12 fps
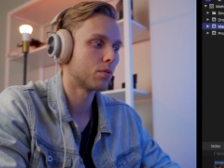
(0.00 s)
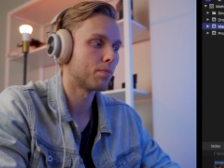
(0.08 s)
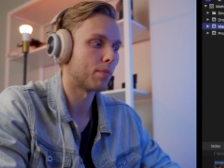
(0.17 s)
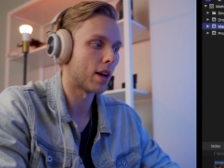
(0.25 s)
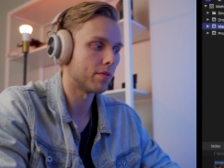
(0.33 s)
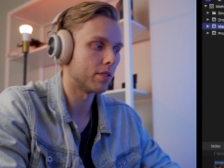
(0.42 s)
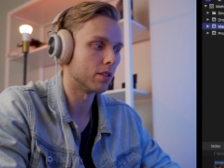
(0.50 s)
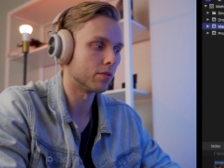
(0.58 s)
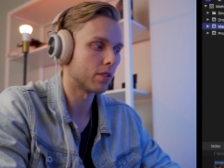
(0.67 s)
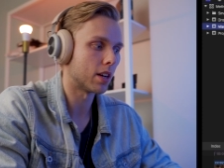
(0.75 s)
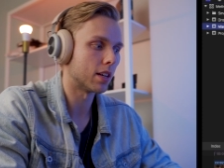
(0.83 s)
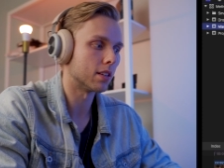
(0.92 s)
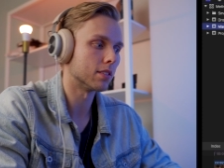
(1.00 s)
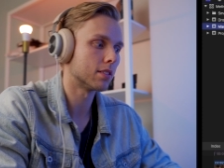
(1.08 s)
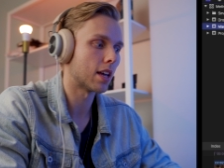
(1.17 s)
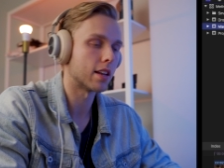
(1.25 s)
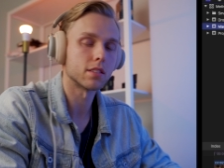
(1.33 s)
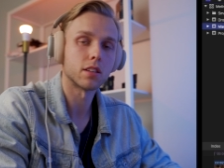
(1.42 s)
my video files,
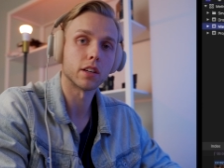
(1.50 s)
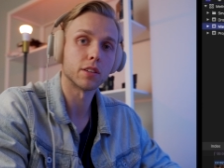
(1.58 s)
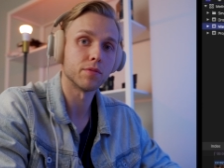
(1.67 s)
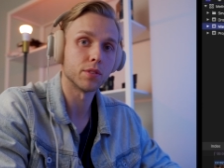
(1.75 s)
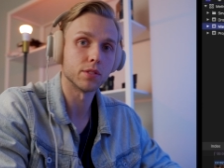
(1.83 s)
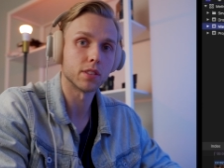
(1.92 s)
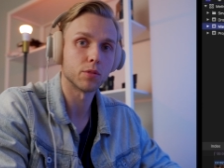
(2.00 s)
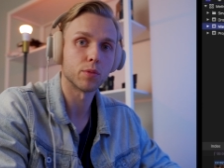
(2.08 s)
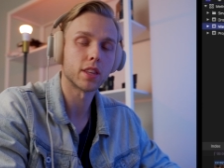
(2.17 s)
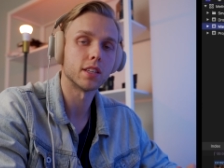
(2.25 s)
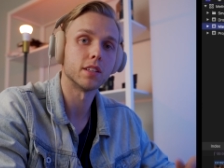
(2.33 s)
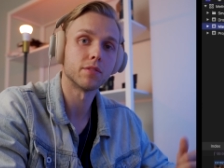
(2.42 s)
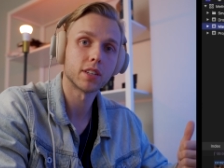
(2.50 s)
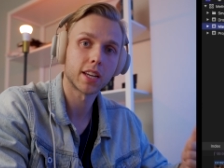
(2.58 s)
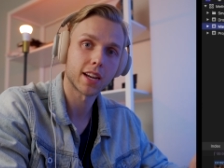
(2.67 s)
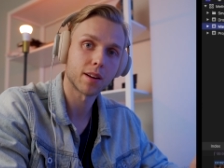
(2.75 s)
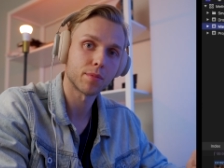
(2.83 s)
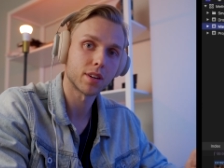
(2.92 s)
and it's not confusing with a different
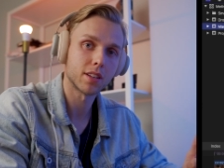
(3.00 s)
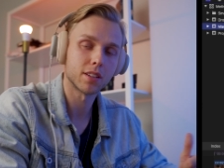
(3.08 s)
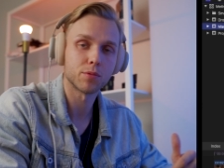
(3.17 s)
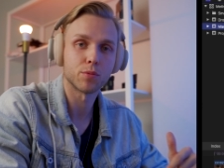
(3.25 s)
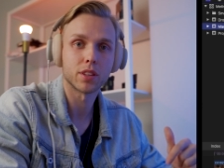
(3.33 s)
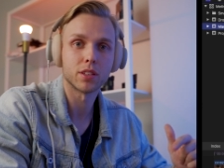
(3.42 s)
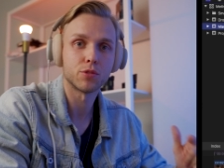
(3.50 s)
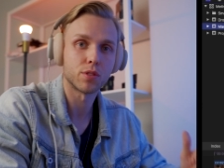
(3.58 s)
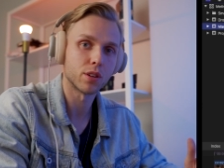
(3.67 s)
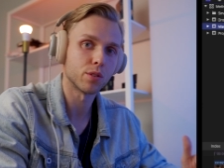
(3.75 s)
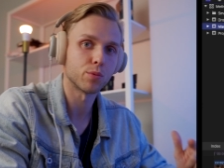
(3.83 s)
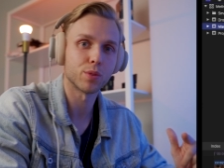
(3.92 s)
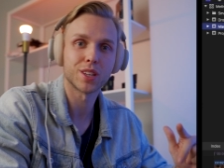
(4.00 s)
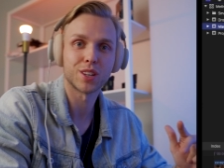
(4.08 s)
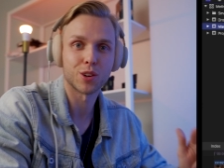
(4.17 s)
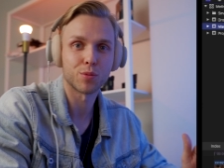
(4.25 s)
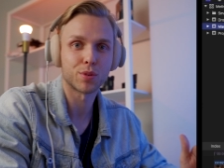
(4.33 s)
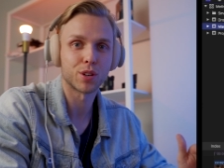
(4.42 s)
camera, with a drone, with a
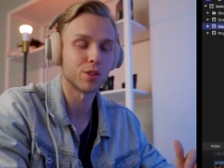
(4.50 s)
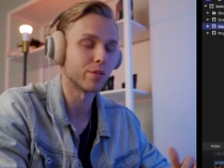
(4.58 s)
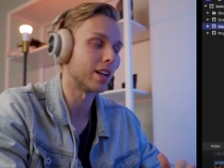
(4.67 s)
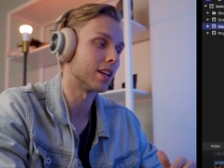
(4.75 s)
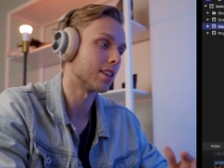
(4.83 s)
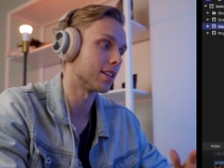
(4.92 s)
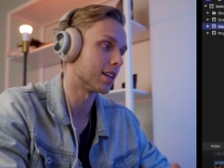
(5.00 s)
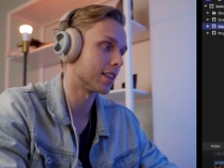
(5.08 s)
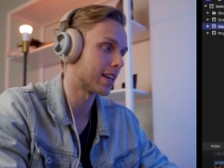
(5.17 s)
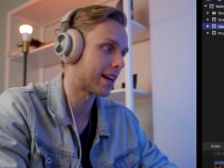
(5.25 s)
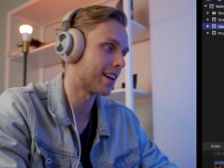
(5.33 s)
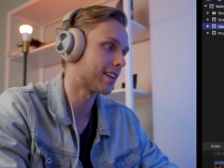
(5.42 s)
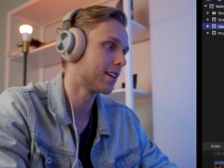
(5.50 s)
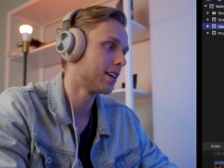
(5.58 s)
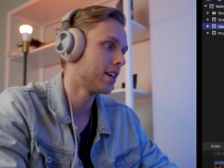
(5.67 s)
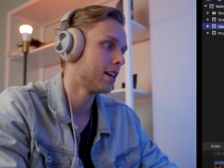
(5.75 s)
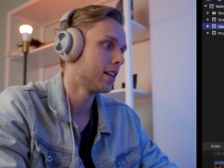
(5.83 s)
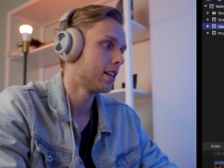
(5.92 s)
GoPro, anything like that.
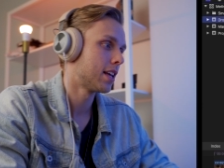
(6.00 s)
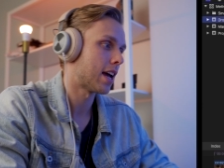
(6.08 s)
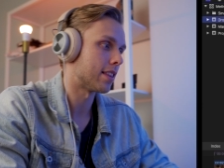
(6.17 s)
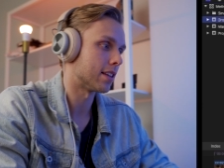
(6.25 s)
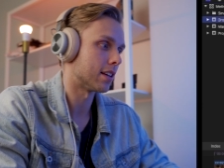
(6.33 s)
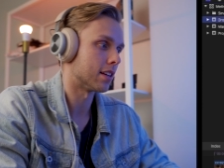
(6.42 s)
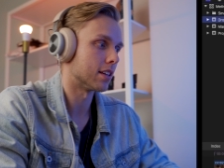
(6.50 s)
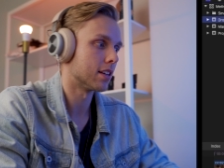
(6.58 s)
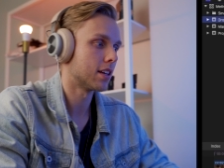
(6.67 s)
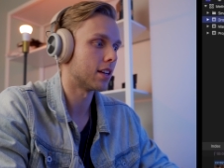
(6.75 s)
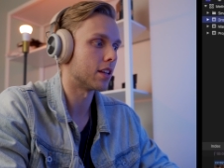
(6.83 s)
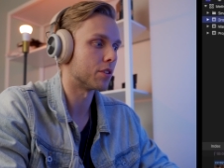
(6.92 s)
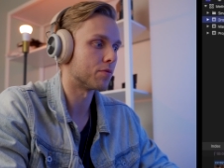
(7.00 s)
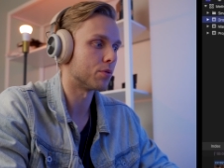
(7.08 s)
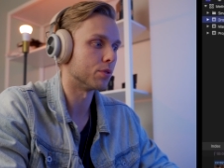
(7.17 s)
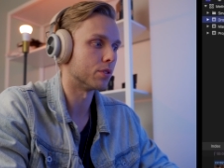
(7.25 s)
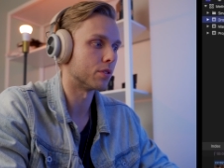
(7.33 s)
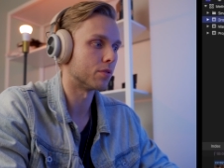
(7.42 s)
And then another
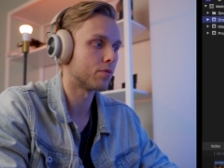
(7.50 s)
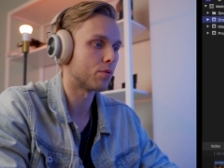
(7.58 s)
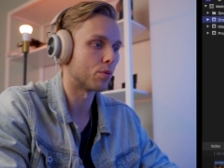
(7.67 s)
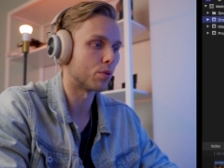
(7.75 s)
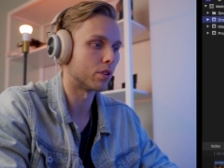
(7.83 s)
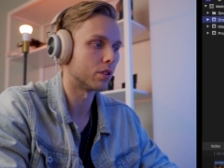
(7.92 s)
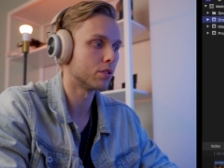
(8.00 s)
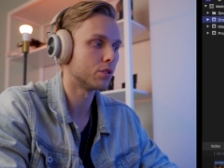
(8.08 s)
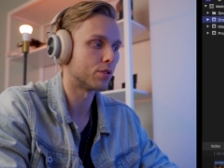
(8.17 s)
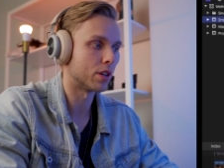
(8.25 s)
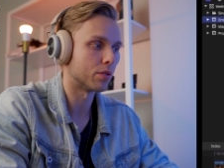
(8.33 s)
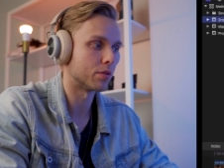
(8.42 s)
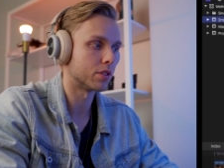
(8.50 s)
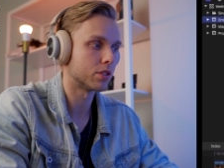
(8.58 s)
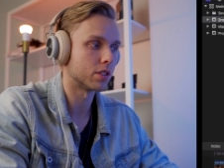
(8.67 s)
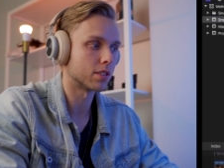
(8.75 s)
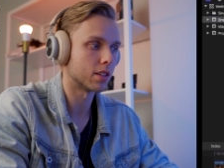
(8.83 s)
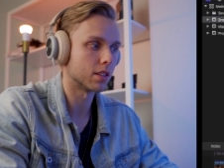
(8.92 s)
folder for drone,
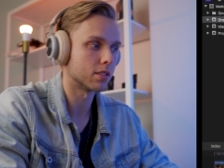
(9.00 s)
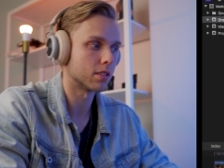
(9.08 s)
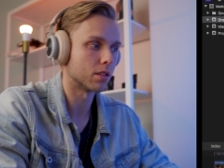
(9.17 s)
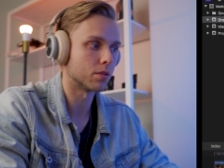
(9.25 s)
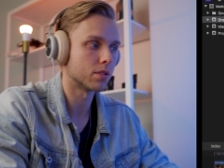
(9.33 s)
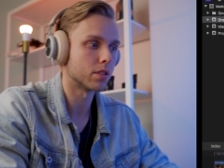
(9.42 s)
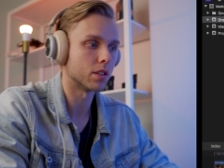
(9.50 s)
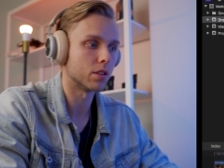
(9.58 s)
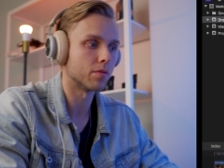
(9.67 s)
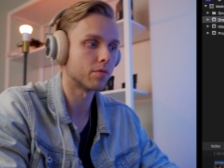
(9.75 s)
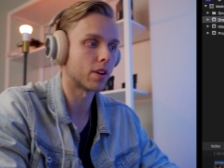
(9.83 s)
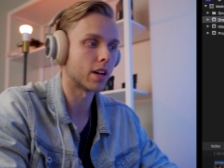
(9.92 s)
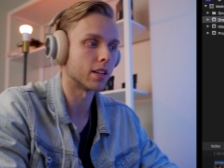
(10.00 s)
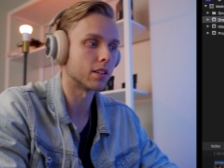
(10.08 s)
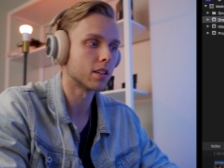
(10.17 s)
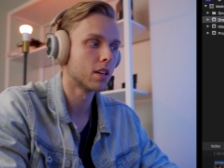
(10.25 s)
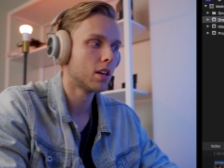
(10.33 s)
just like so, so that you can find